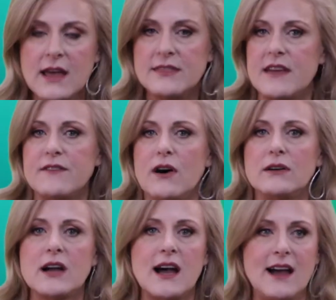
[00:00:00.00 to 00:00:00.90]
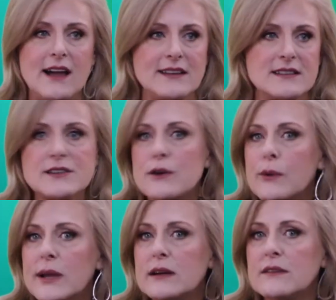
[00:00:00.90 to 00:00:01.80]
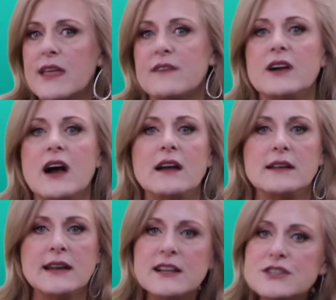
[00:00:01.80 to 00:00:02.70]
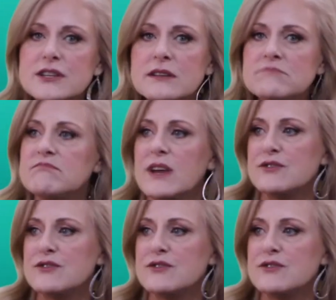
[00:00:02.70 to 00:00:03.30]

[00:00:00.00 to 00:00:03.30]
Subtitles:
They've all got a steering wheel, they've got an engine,